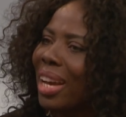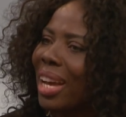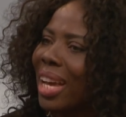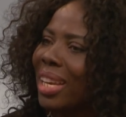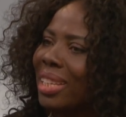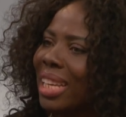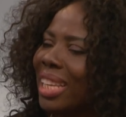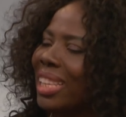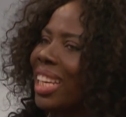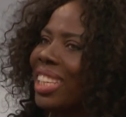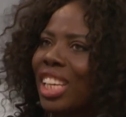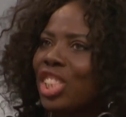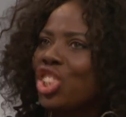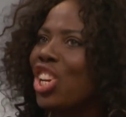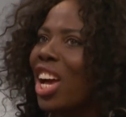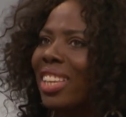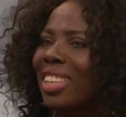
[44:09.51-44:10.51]
And then
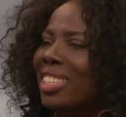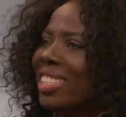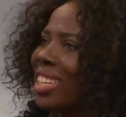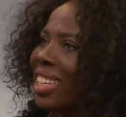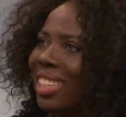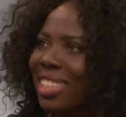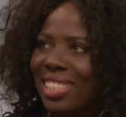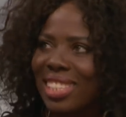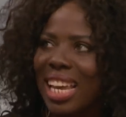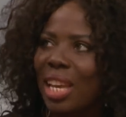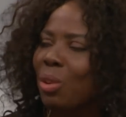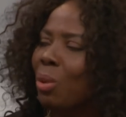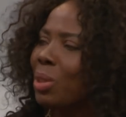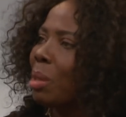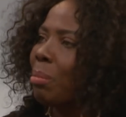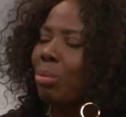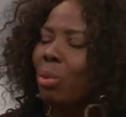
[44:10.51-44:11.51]
the child doesn't understand,
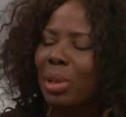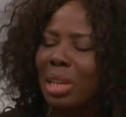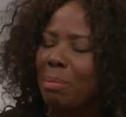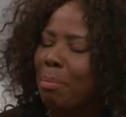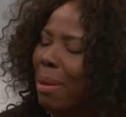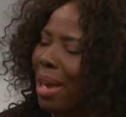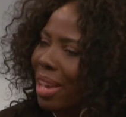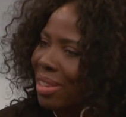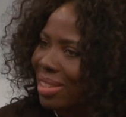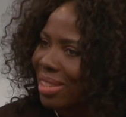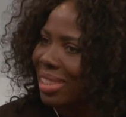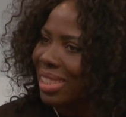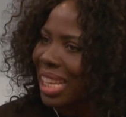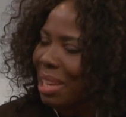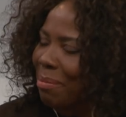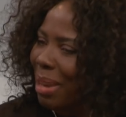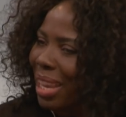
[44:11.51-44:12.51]
or the broken
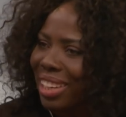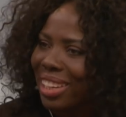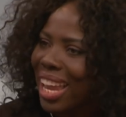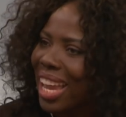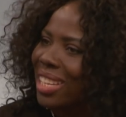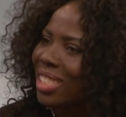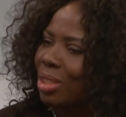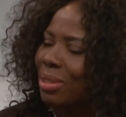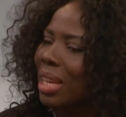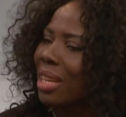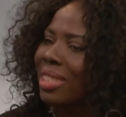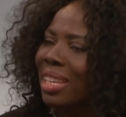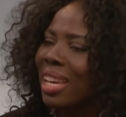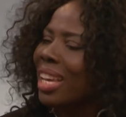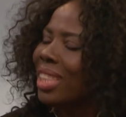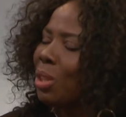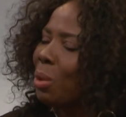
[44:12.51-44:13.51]
person, like my clients sometimes
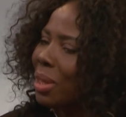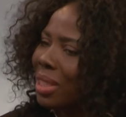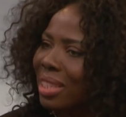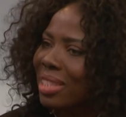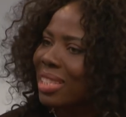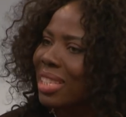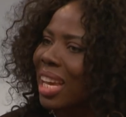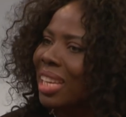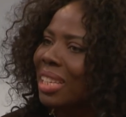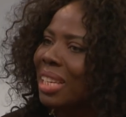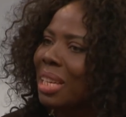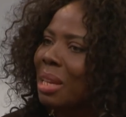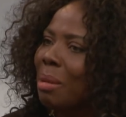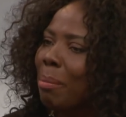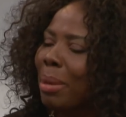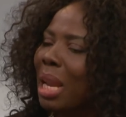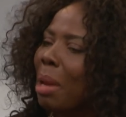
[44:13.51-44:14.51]
don't understand,
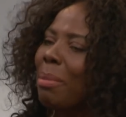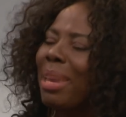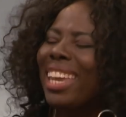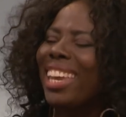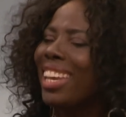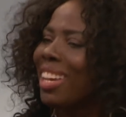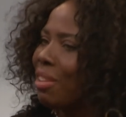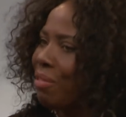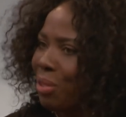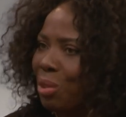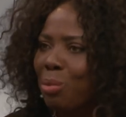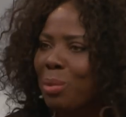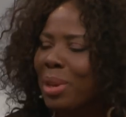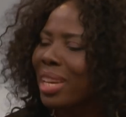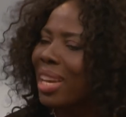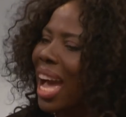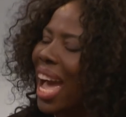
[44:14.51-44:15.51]
but I'm here every
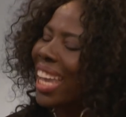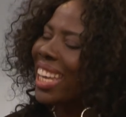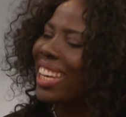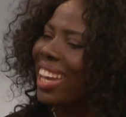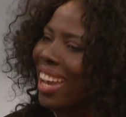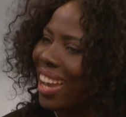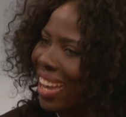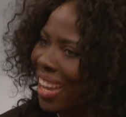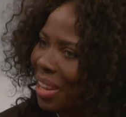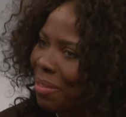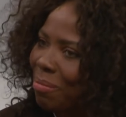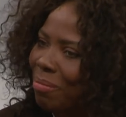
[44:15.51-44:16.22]
week, I care.